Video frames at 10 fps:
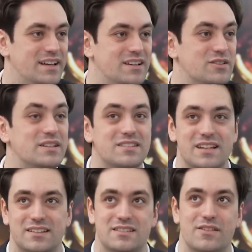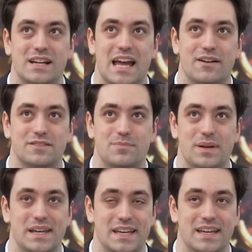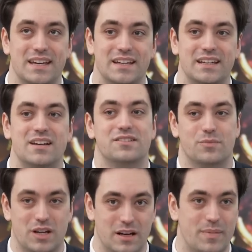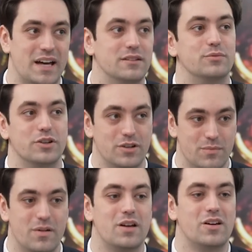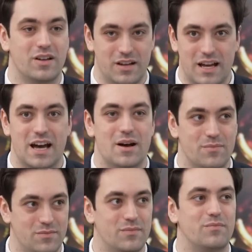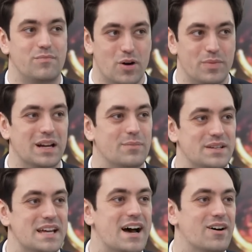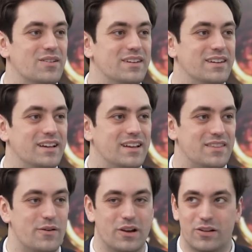So it doesn't necessarily have to be, someone in a padded room bobbing up and down. There are